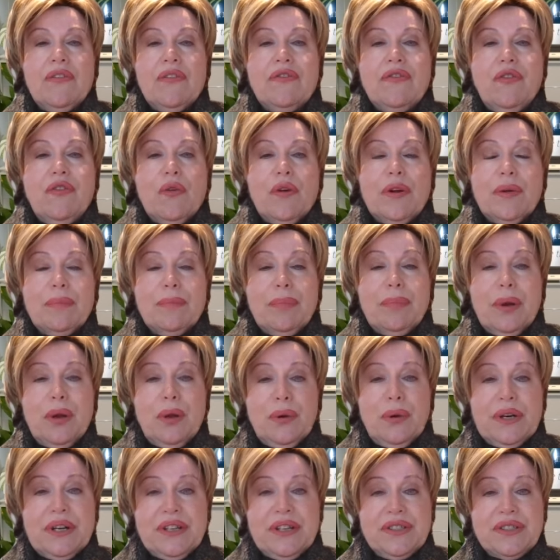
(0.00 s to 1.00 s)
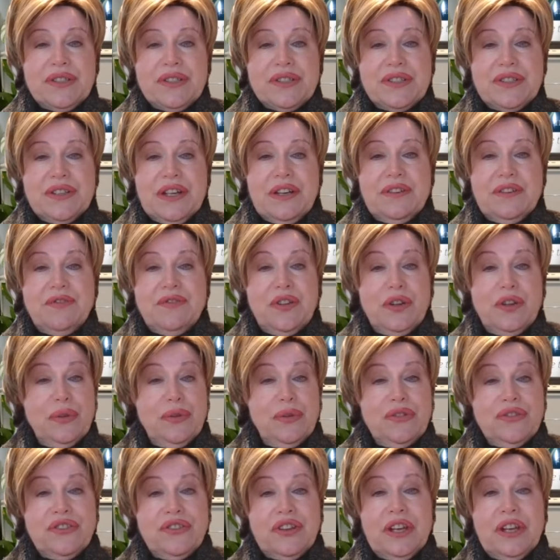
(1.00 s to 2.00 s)
For employers, if you
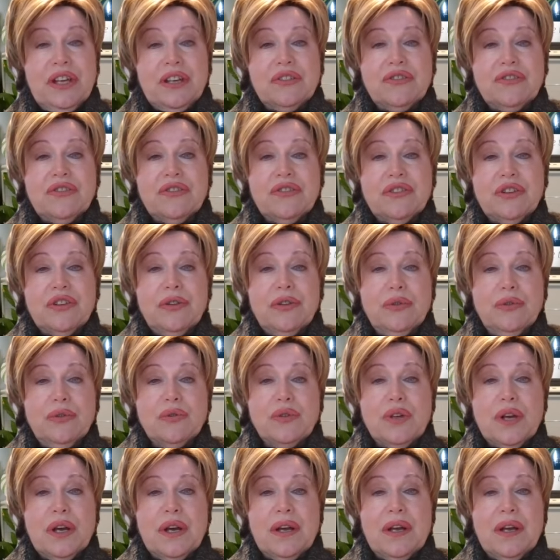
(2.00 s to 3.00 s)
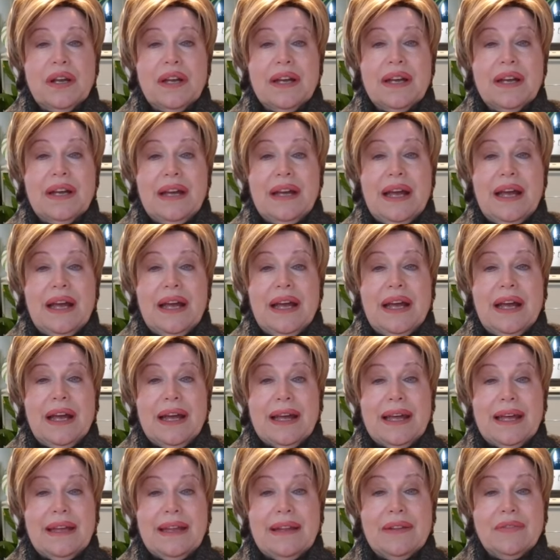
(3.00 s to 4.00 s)
seek skilled
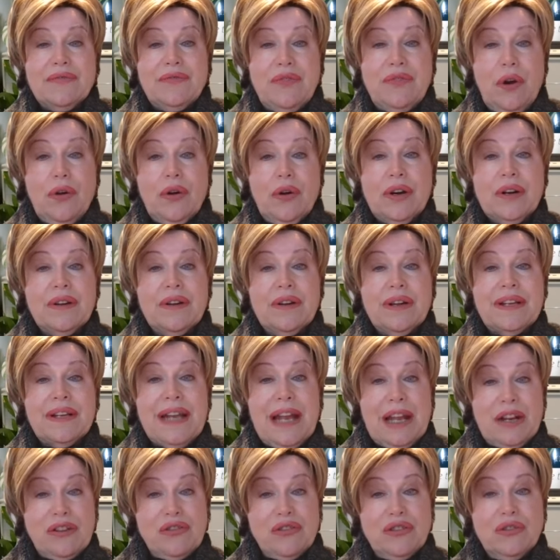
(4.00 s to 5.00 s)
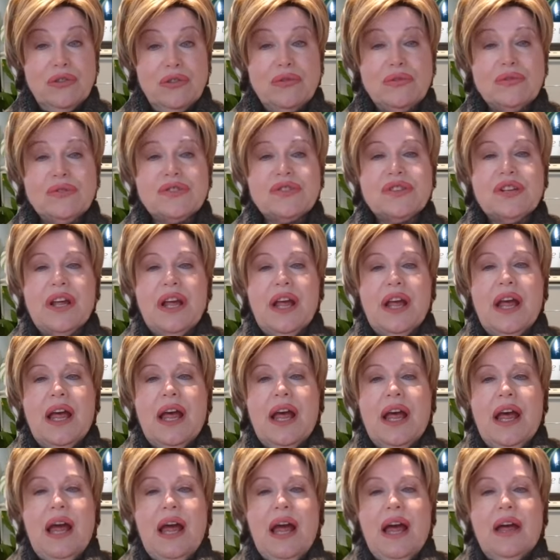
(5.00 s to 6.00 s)
foreign nationals
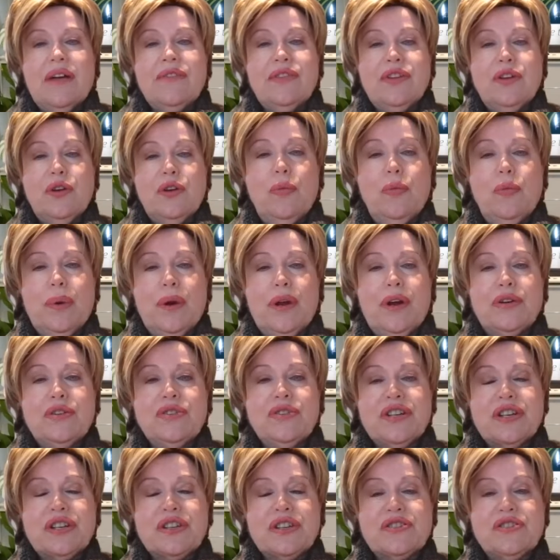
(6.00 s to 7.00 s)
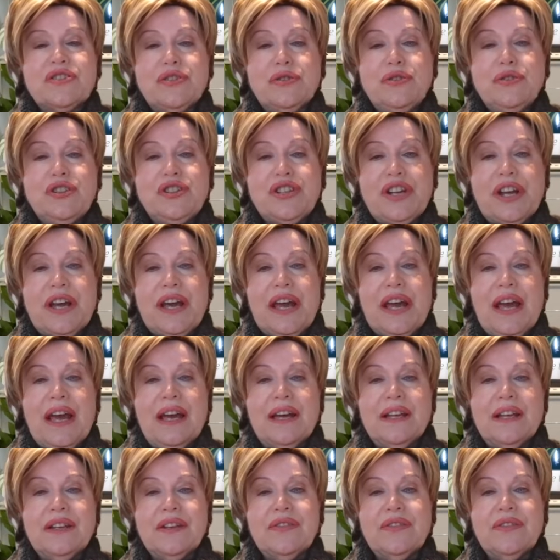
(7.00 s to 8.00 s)
for projects, do check
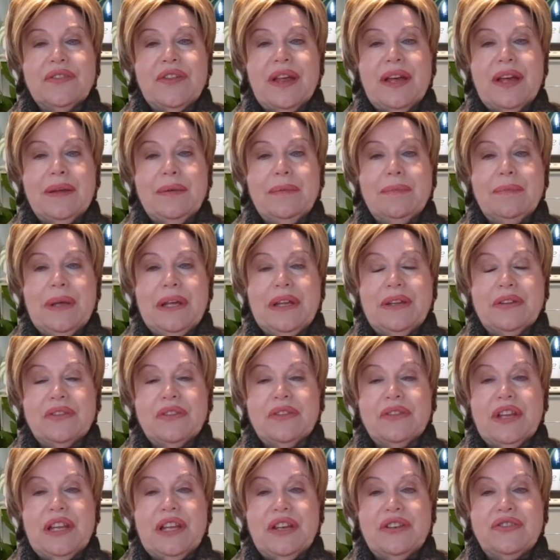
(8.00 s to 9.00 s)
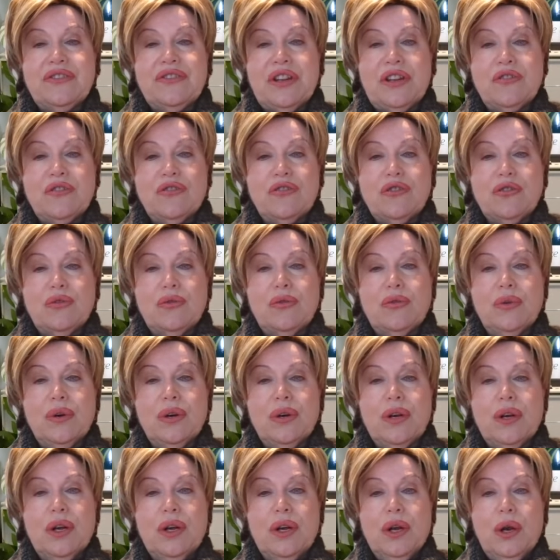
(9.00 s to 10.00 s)
out if they meet the essential
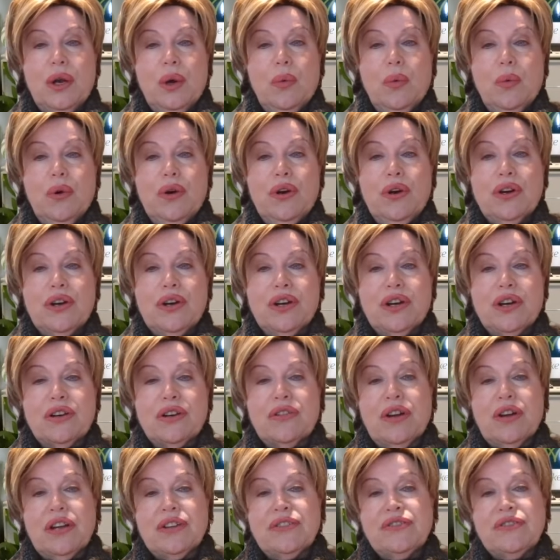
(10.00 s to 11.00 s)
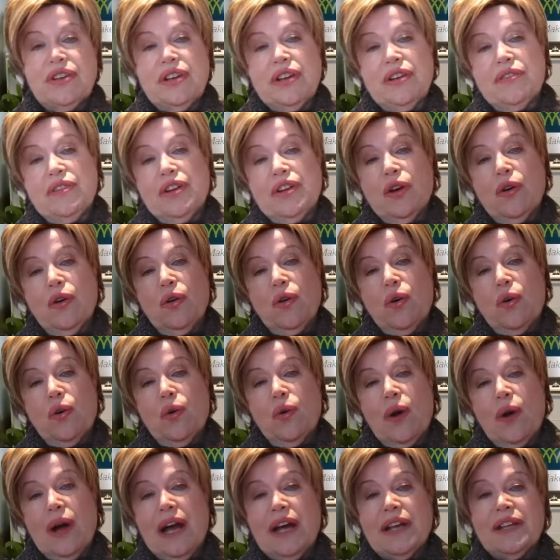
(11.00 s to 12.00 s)
worker criteria
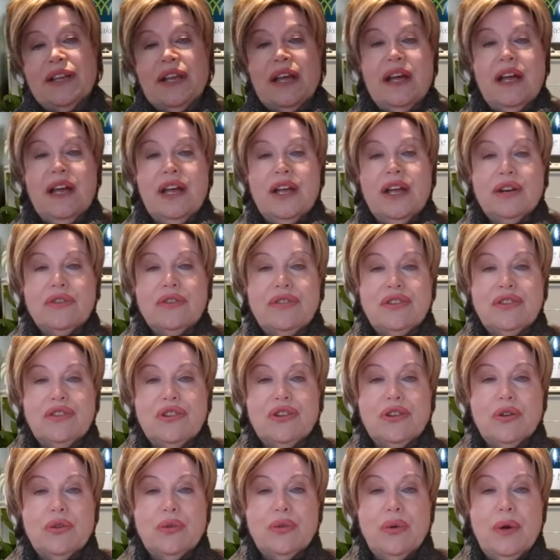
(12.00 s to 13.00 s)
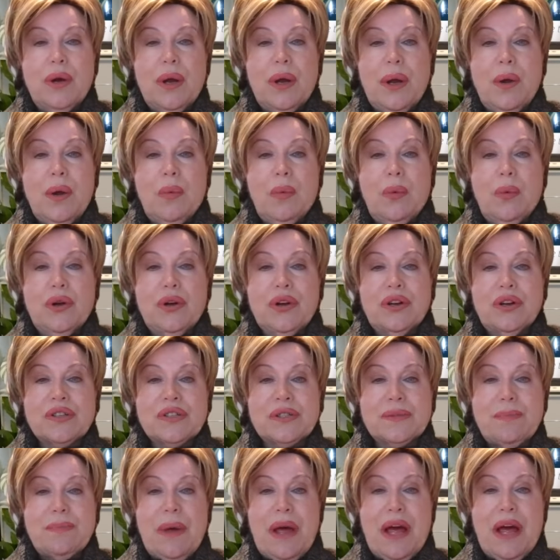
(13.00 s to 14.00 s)
or other critical
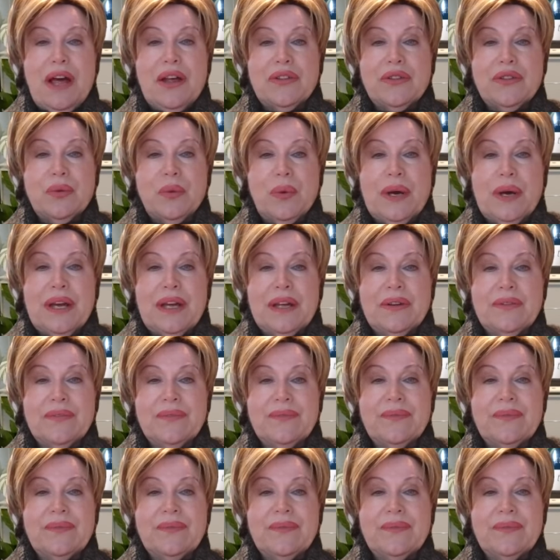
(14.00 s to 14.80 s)
workers pathway.